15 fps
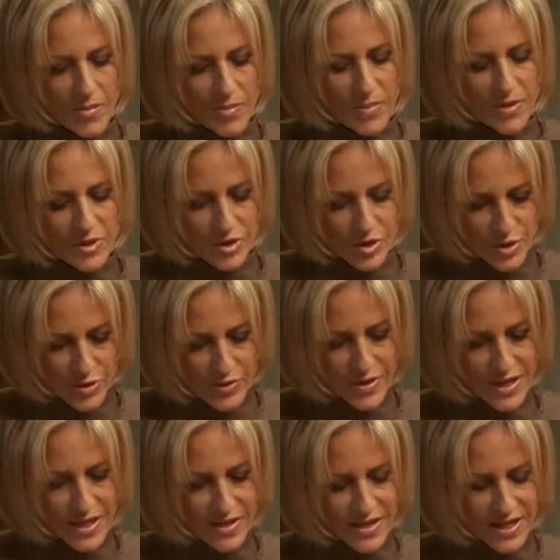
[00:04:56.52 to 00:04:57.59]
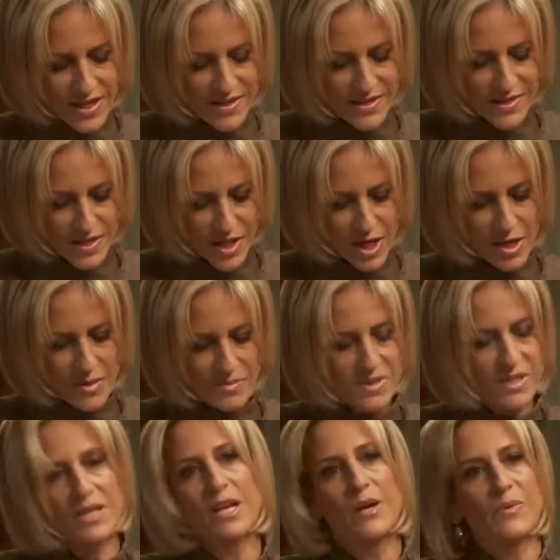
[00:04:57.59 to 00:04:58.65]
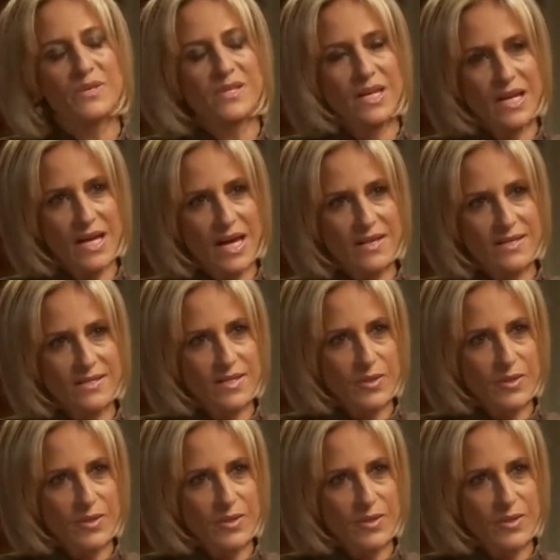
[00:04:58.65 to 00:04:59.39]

But during these times that he was a guest